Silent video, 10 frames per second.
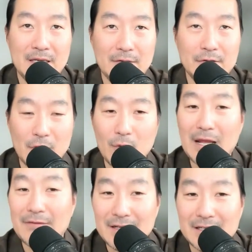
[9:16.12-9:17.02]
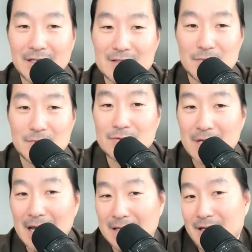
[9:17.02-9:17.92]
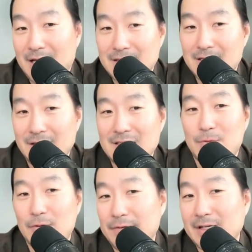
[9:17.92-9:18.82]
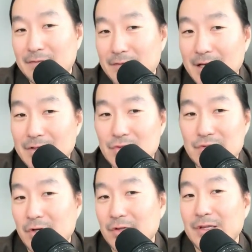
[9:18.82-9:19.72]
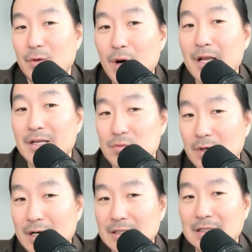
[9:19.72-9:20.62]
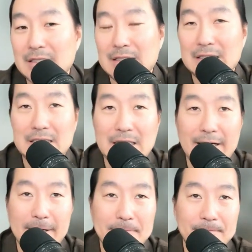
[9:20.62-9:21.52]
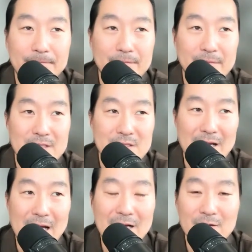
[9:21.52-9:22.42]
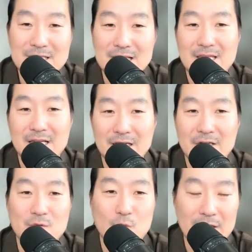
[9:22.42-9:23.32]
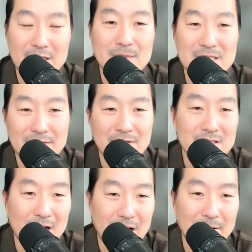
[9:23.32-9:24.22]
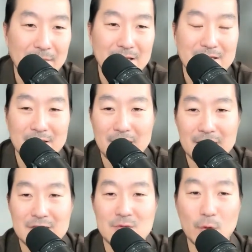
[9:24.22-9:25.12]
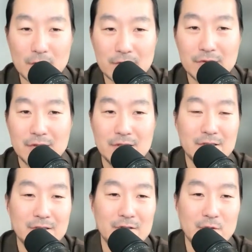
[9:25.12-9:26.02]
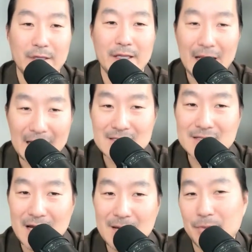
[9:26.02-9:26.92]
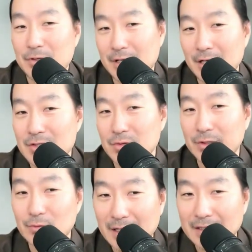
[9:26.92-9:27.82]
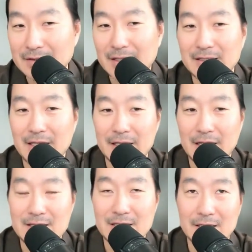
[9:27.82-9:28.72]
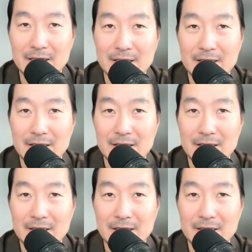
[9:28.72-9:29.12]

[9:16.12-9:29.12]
if you don't have any customers, I think it's perfectly fine to start on day one as well. So I don't necessarily think that there's one specific time. I think that it's worth doing it at any time, but you got to do it right. And like I think